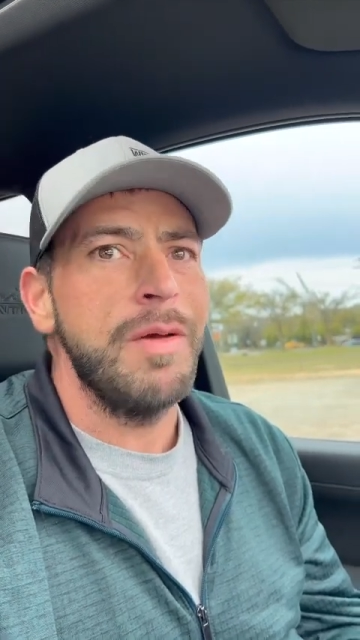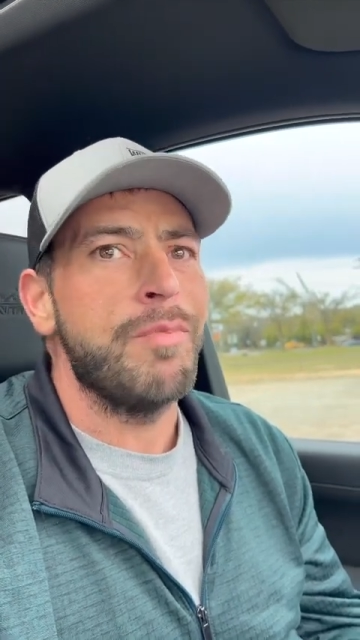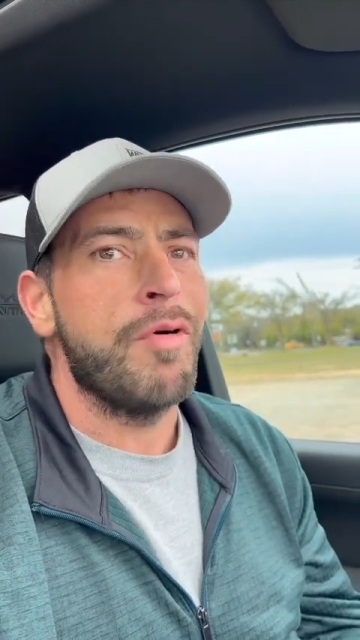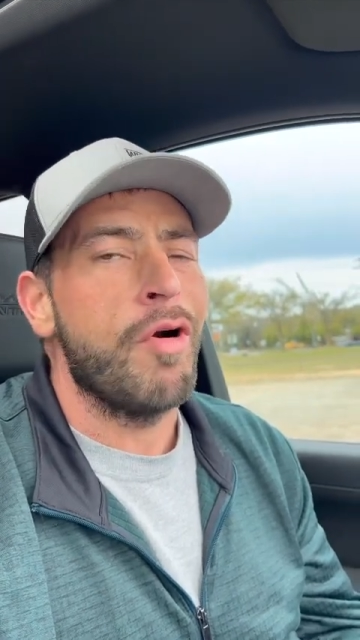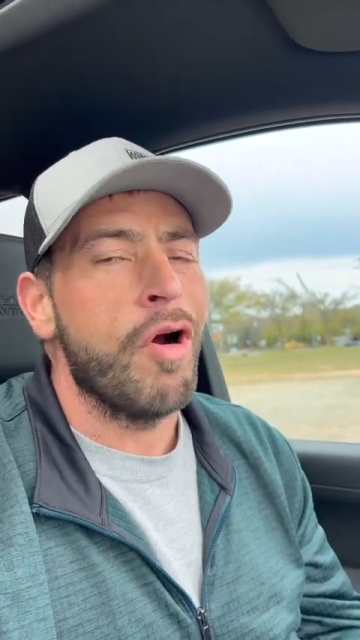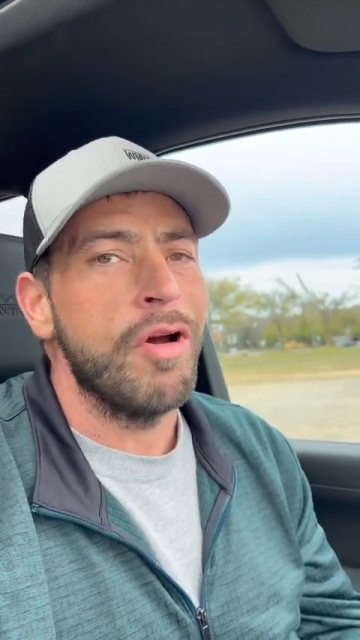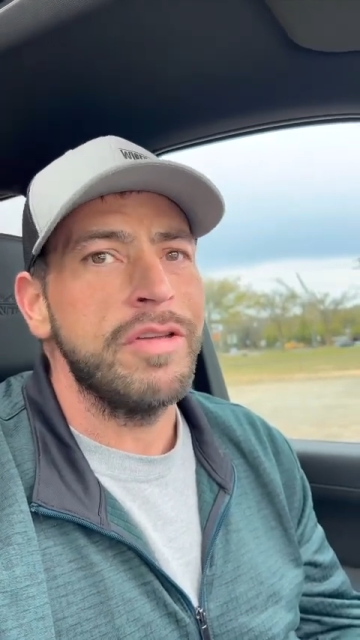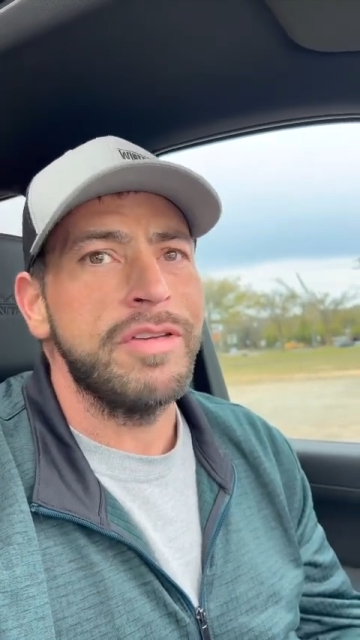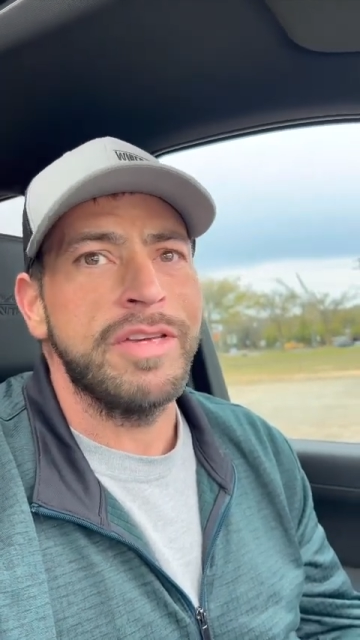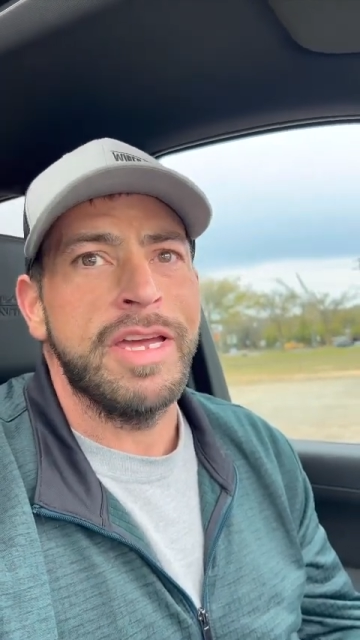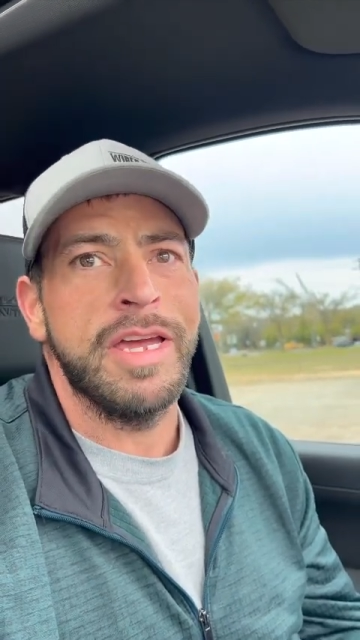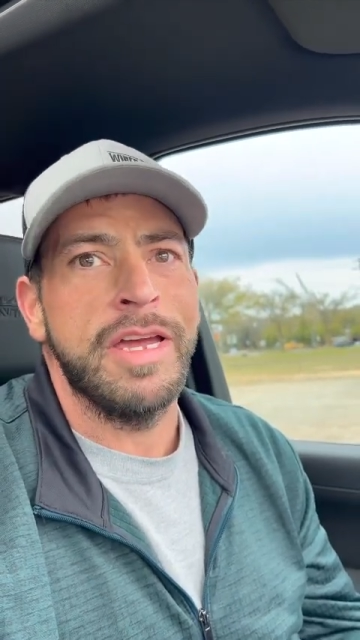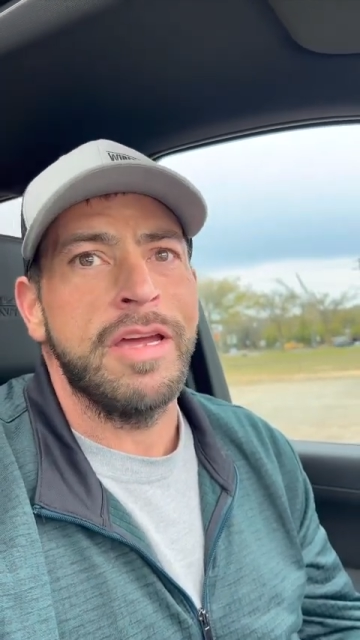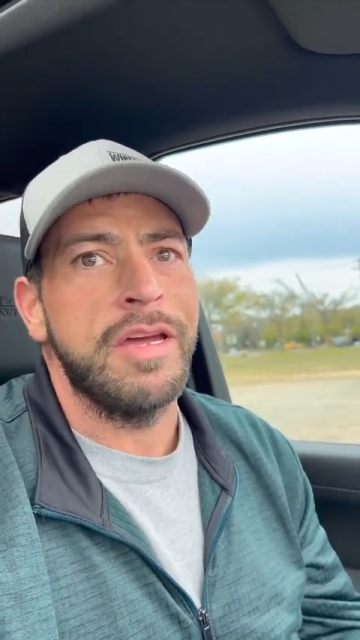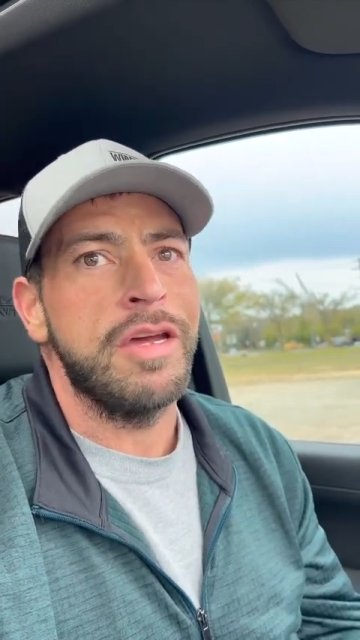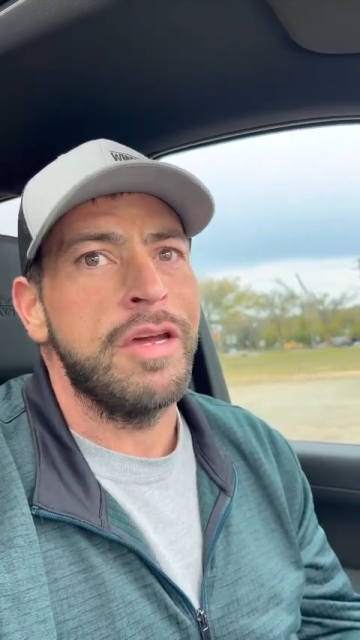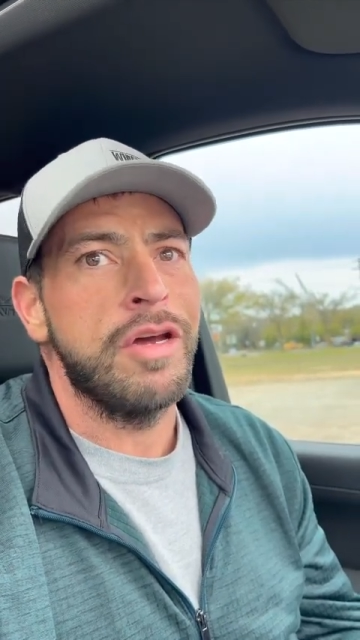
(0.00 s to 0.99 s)
Parts
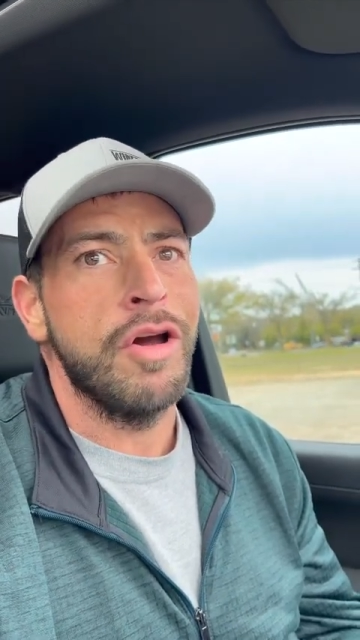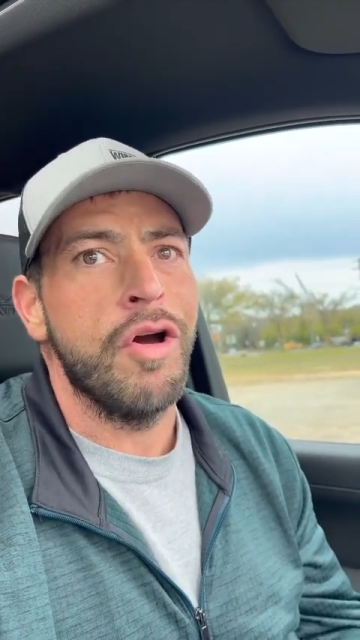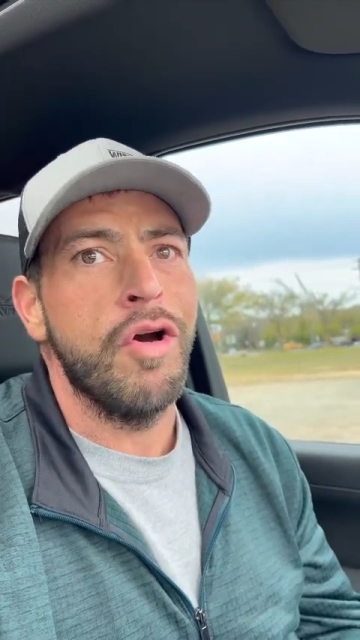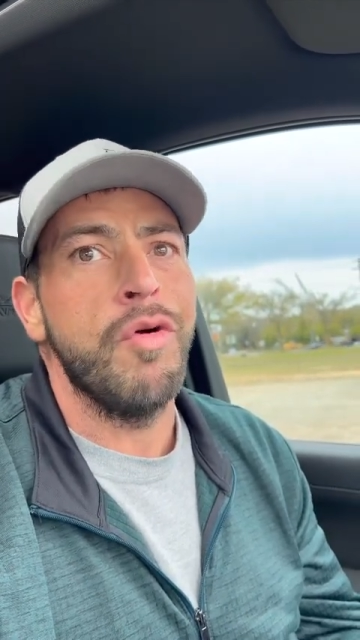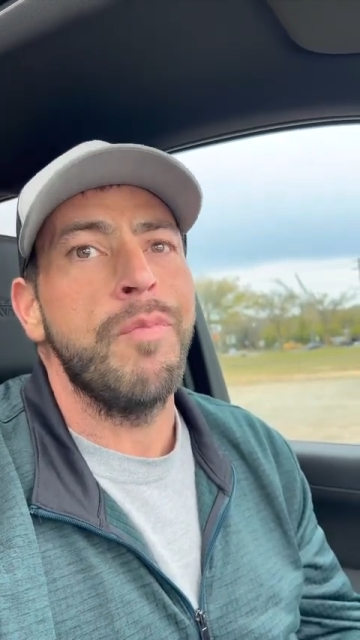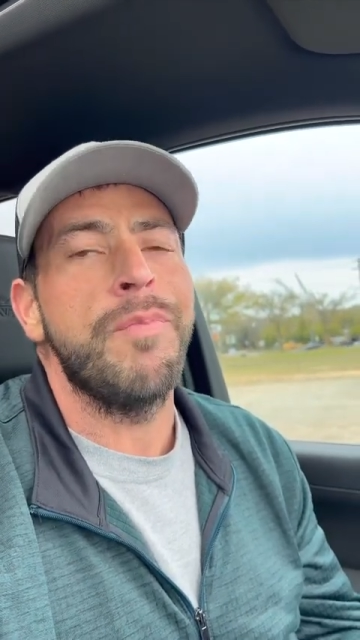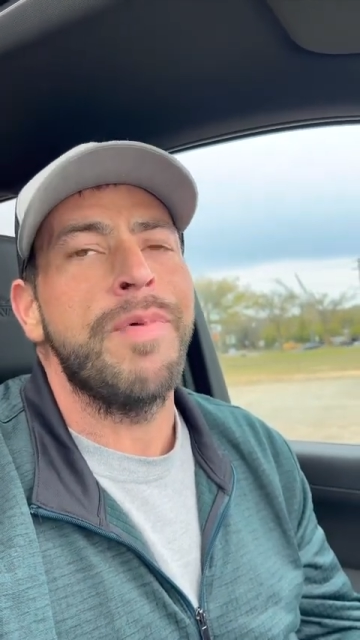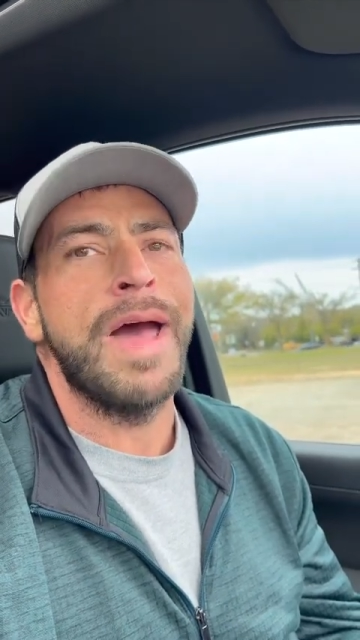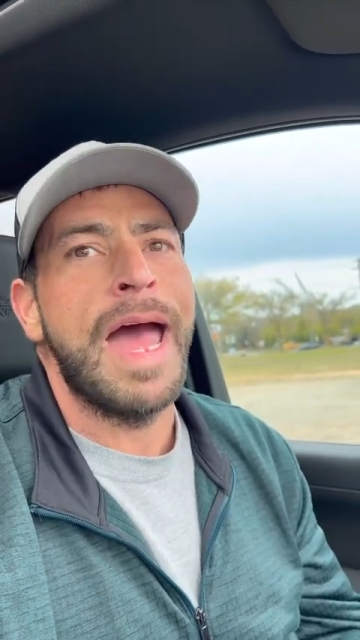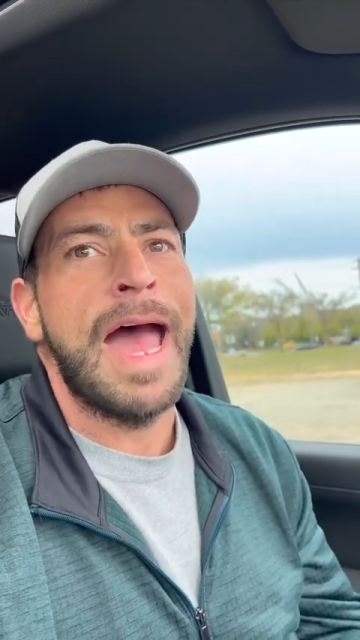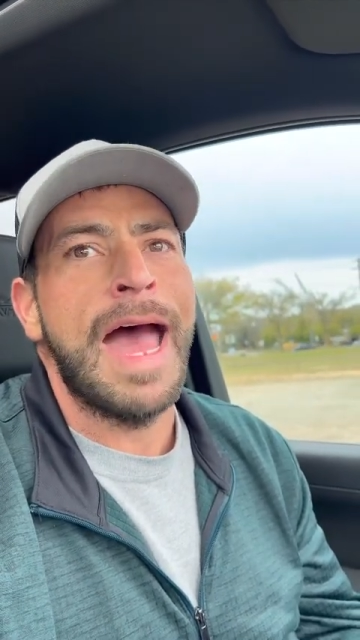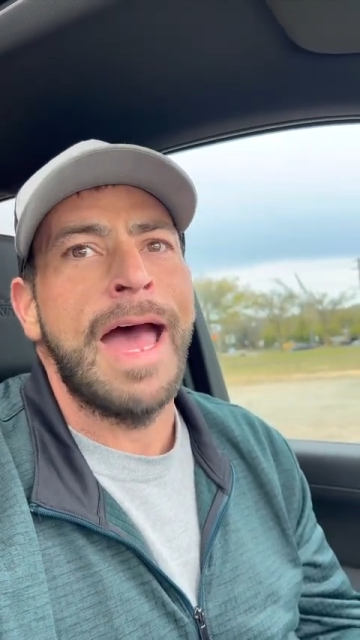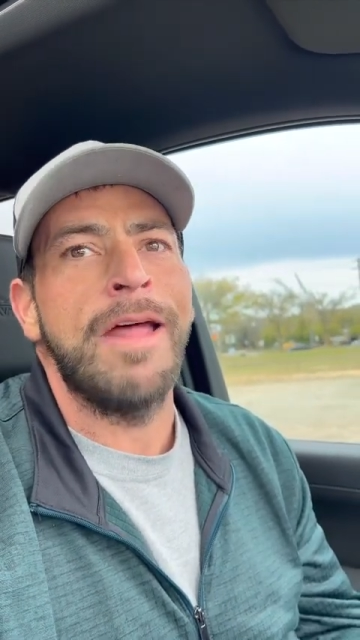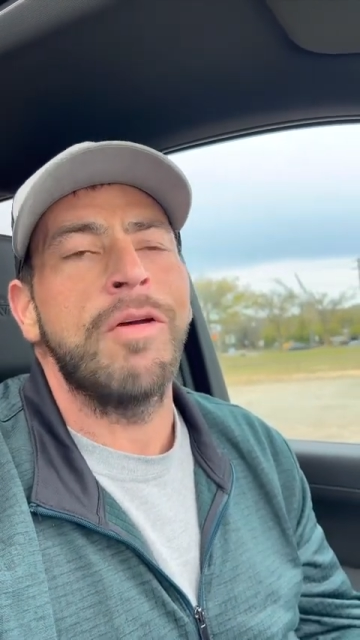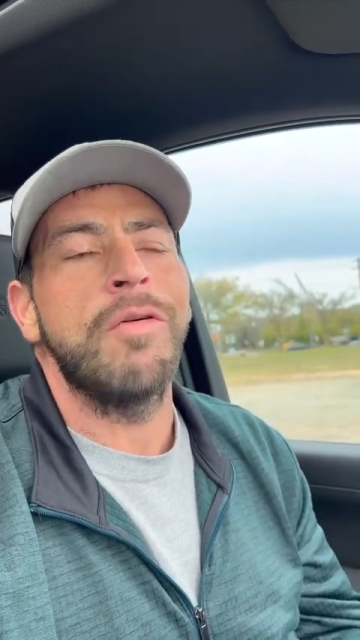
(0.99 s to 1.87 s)
can go bad